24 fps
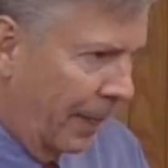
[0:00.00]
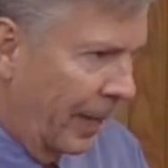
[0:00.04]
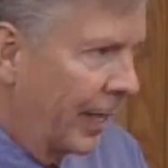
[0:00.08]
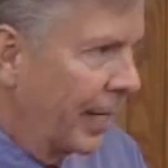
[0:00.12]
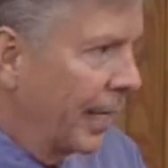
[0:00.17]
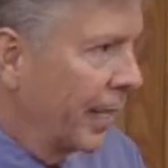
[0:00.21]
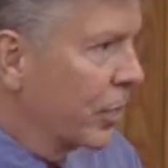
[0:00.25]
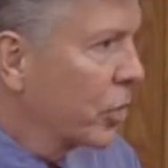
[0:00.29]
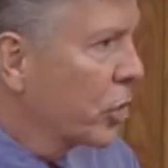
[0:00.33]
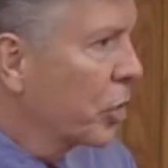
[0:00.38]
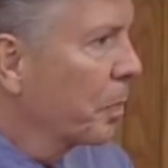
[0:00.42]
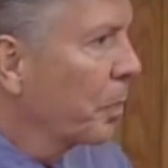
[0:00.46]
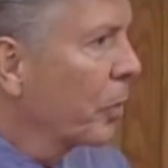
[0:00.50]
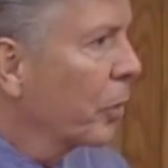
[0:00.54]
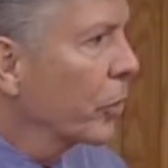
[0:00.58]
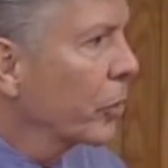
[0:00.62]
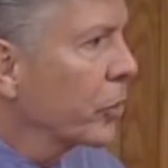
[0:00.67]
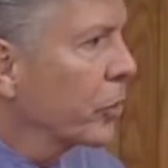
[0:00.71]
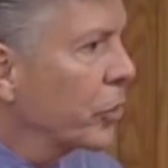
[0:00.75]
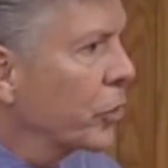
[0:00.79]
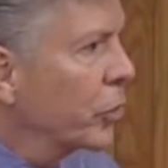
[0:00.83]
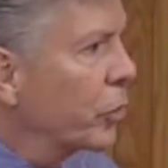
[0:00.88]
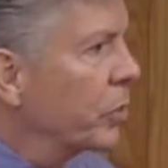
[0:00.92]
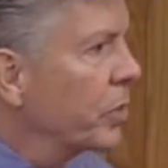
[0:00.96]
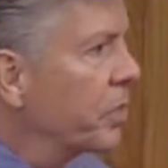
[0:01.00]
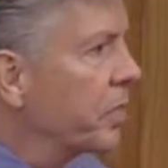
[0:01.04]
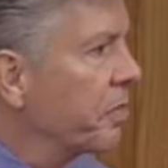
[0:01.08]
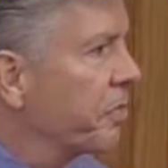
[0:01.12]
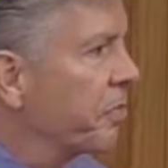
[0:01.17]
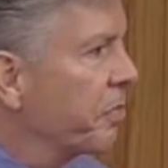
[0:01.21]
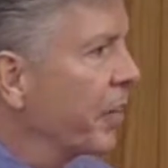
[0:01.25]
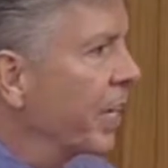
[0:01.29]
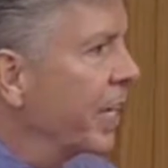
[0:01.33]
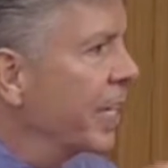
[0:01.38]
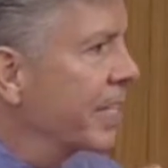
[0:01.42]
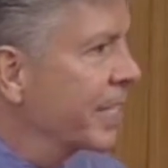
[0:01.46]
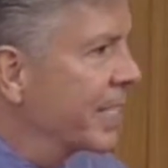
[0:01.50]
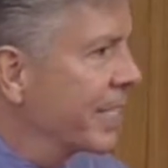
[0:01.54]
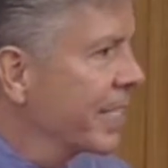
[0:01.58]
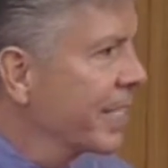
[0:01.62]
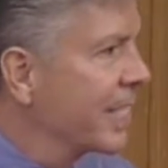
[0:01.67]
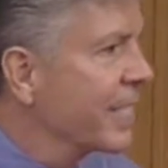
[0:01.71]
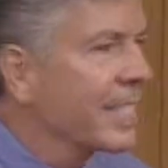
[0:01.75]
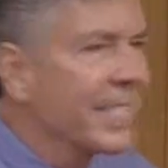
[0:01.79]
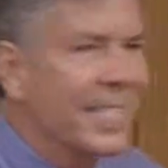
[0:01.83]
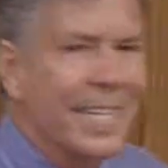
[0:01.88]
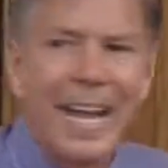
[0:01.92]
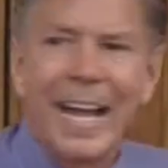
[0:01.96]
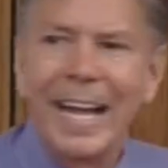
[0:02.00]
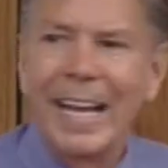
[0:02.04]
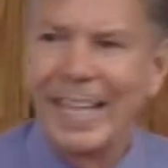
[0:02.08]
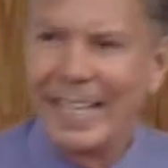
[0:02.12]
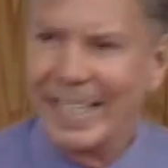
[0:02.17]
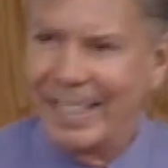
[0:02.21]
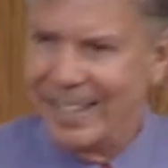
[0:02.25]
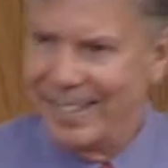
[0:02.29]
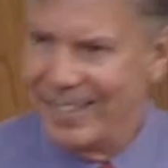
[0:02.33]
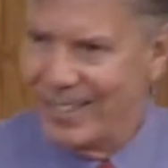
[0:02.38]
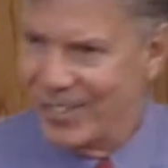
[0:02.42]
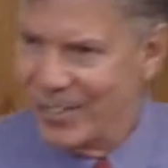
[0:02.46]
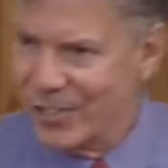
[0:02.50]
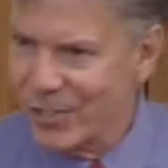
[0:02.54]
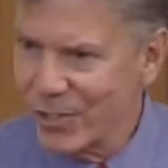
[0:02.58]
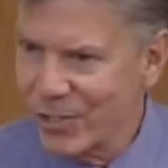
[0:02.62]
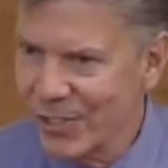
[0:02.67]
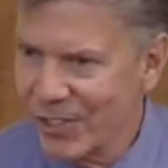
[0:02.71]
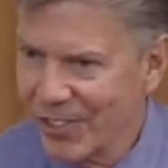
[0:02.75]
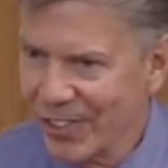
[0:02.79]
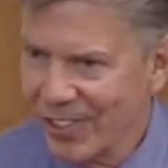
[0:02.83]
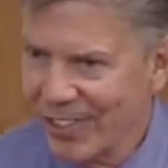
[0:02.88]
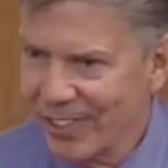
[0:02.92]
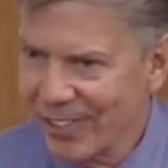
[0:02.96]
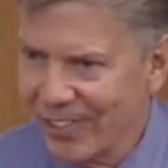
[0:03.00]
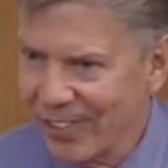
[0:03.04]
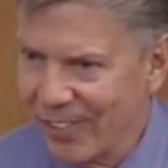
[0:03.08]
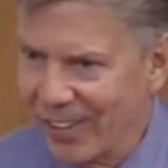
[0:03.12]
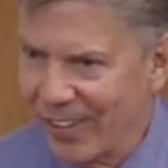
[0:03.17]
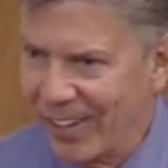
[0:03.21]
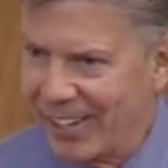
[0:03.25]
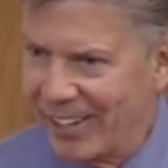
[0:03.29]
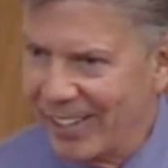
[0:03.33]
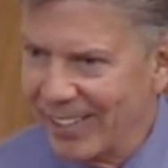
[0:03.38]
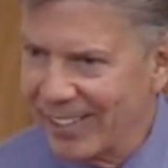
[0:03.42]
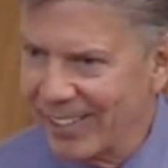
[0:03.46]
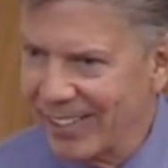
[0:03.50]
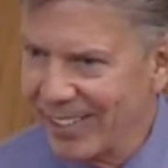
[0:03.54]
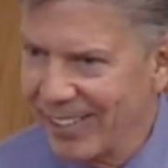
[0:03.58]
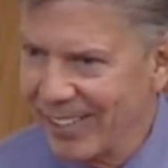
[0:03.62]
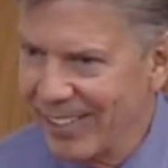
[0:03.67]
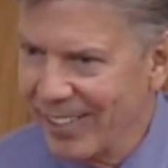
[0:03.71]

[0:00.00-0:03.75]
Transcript: It's the person who defaces signs, right?